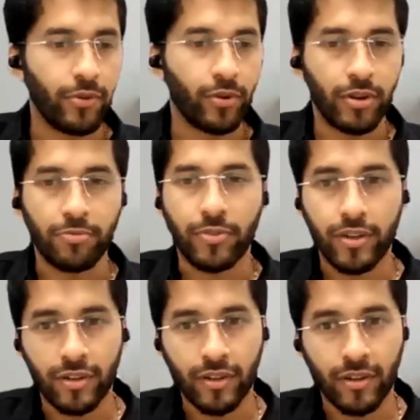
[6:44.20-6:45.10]

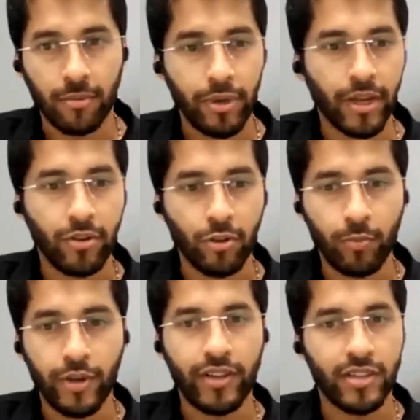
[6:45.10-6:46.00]
different big
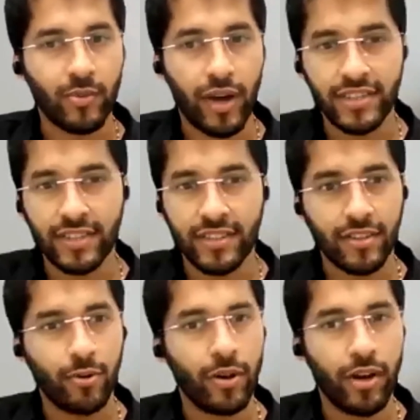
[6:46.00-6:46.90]
incubators, YC,
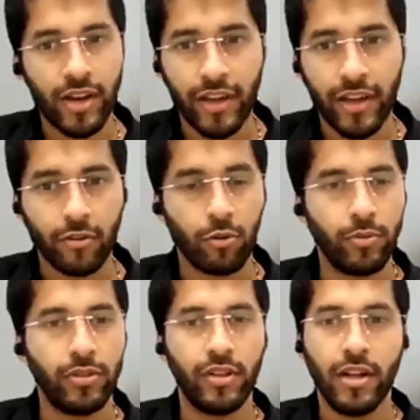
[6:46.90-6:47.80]
Sequoia, Tiger Global,
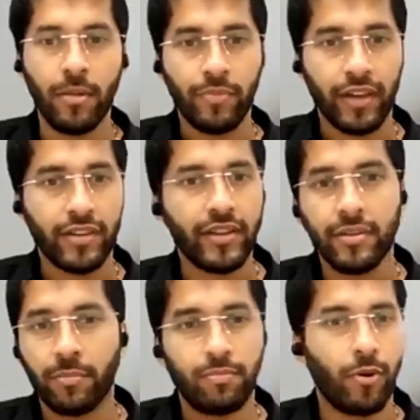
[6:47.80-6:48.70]
and then the
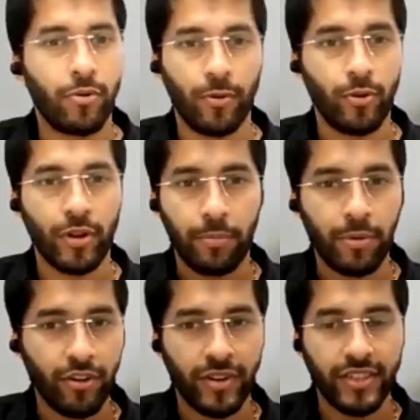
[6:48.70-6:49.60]
portfolio kept
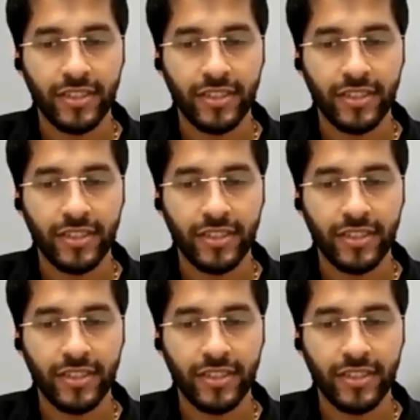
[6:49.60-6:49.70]
increasing.